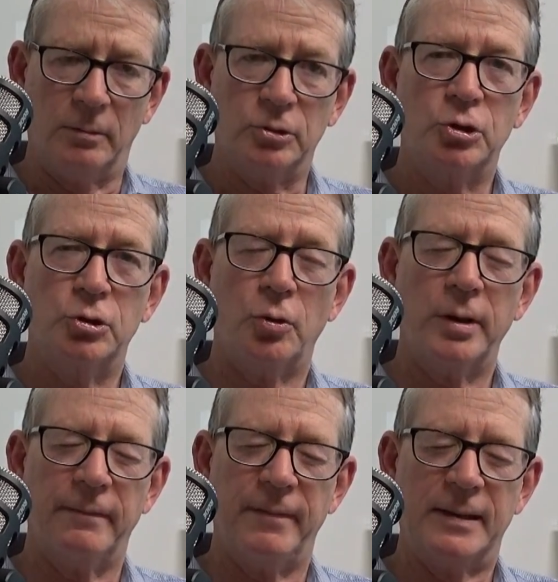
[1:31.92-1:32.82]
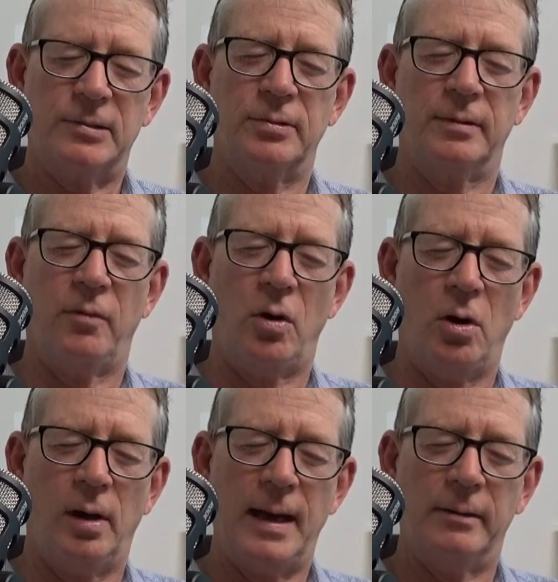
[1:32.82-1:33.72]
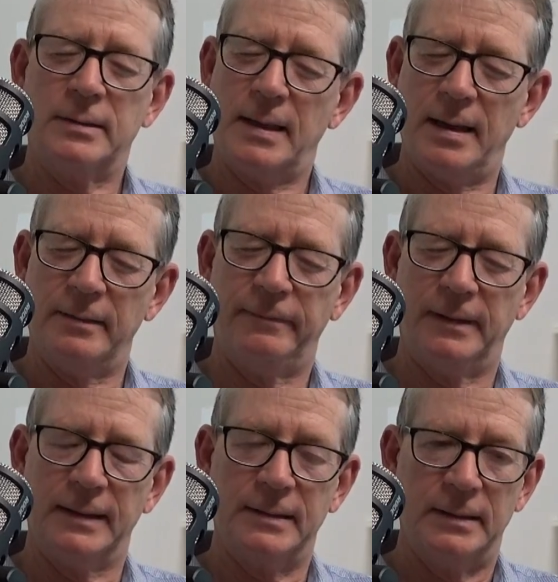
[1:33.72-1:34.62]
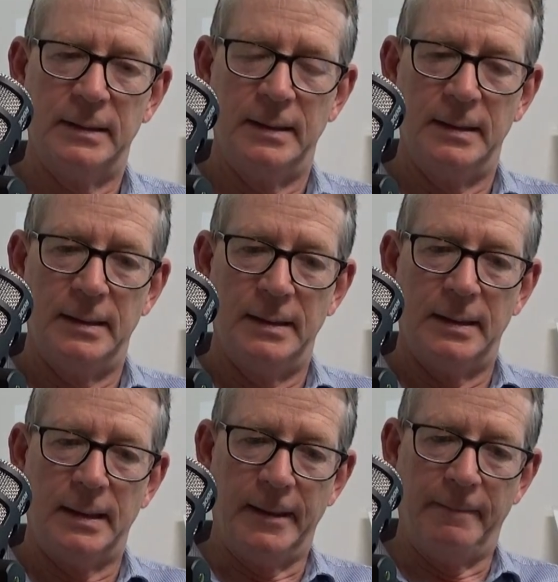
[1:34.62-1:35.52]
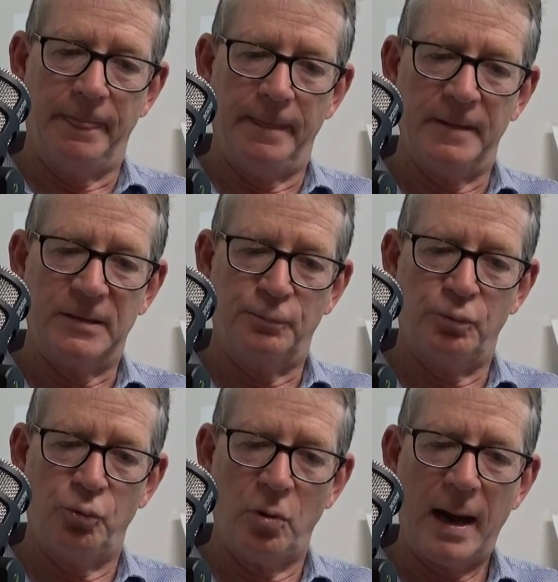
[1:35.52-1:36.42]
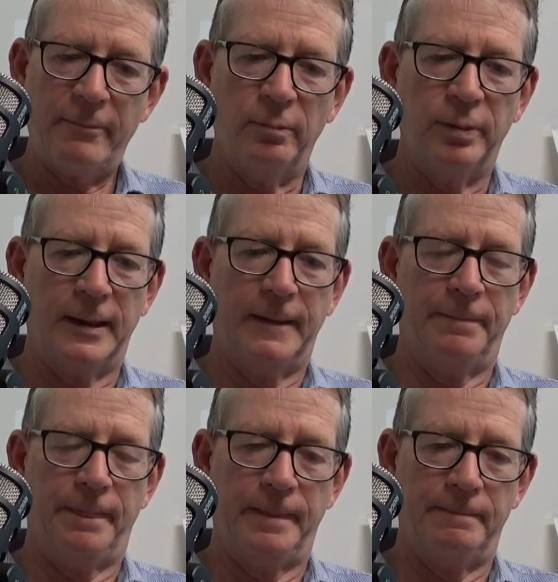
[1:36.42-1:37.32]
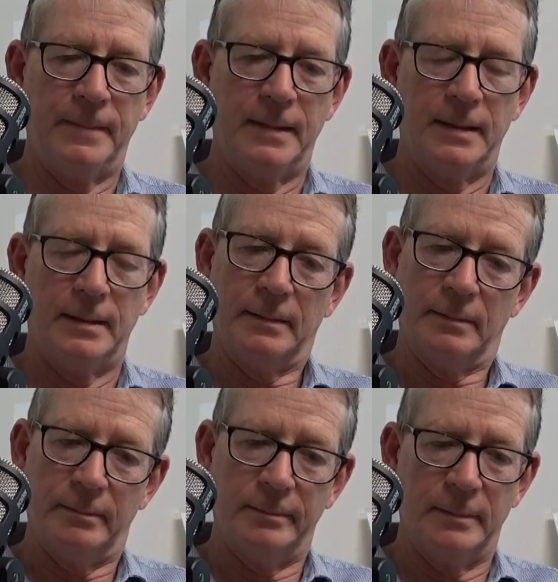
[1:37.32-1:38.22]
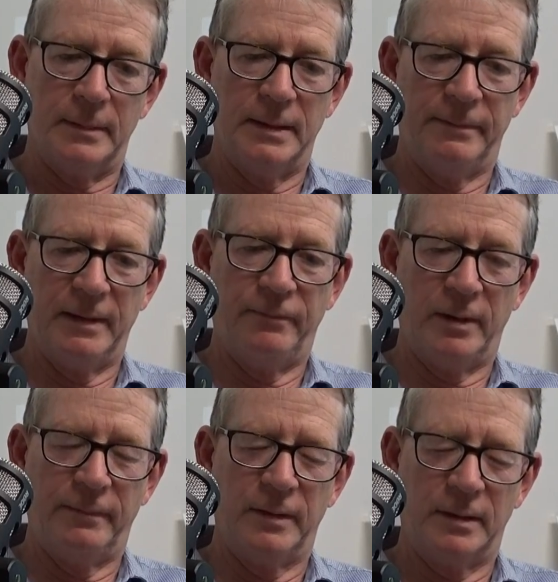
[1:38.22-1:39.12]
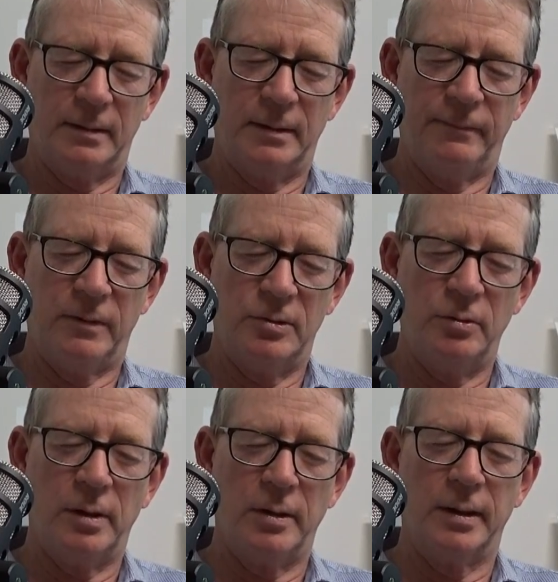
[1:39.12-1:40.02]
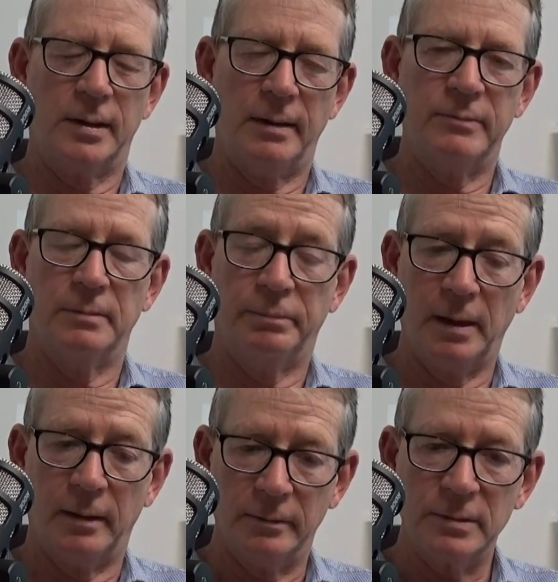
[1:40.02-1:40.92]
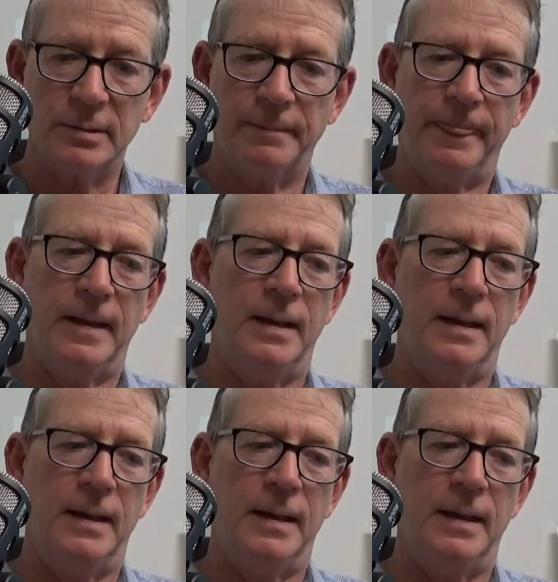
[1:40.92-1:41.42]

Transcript: Short of that sort of all-out conflict, it's probably, if the two are going to come to blows,